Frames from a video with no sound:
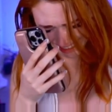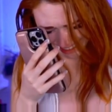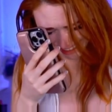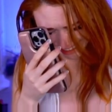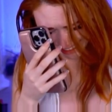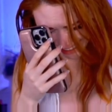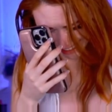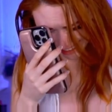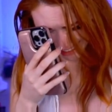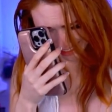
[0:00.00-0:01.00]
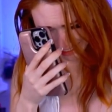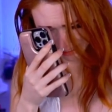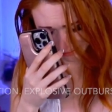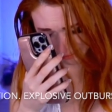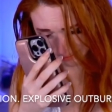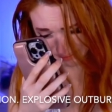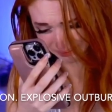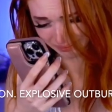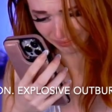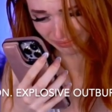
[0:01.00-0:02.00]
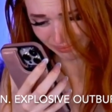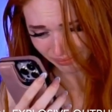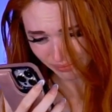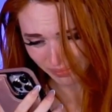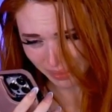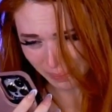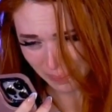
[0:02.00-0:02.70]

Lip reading: No, I did. I said it on purpose.